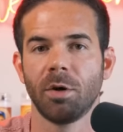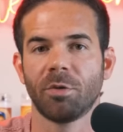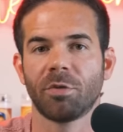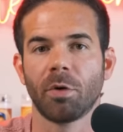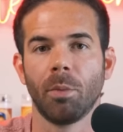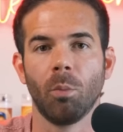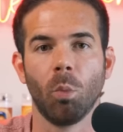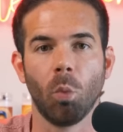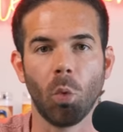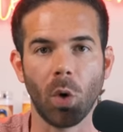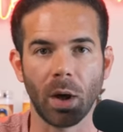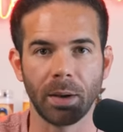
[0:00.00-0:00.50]

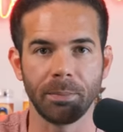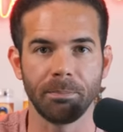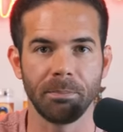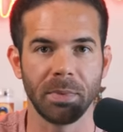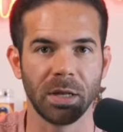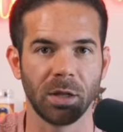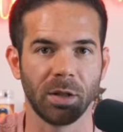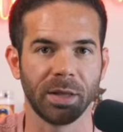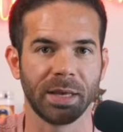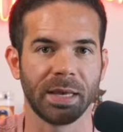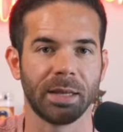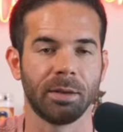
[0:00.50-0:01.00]
from 1
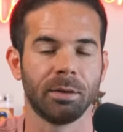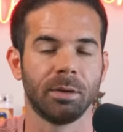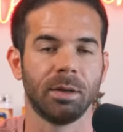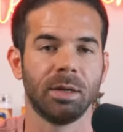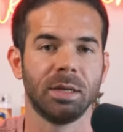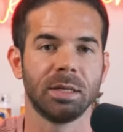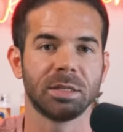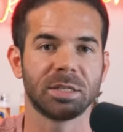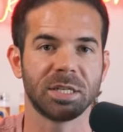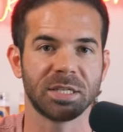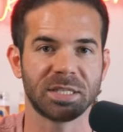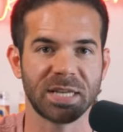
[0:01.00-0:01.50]
million
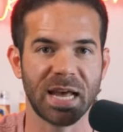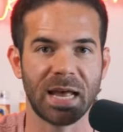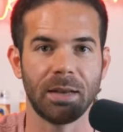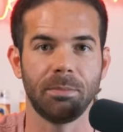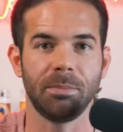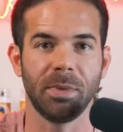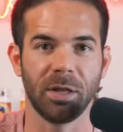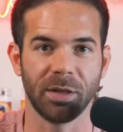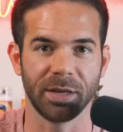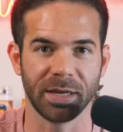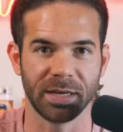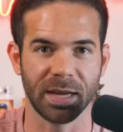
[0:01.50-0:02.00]
to $10
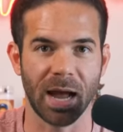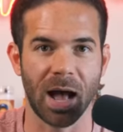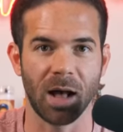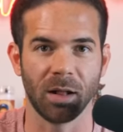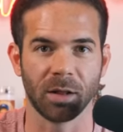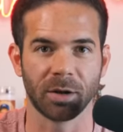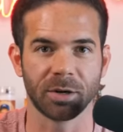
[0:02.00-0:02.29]
million.